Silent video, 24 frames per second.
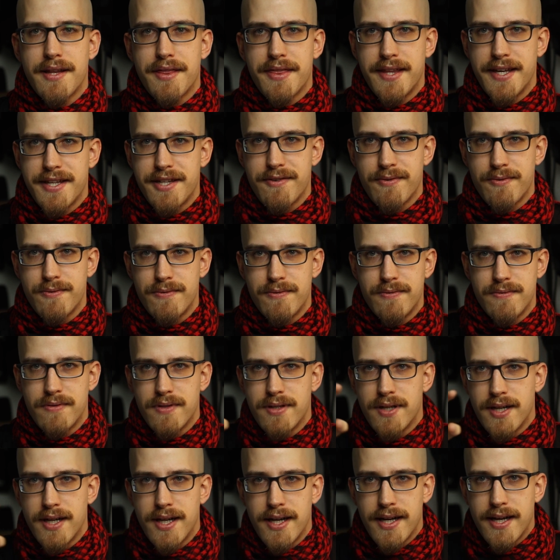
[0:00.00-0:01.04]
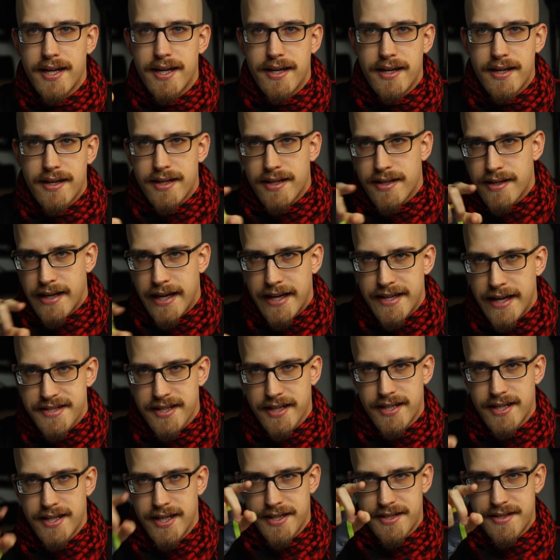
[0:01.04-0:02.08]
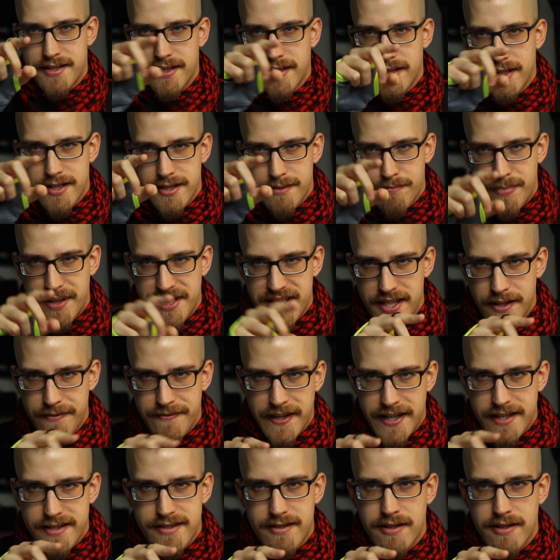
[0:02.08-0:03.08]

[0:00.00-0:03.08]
that you laser cut specific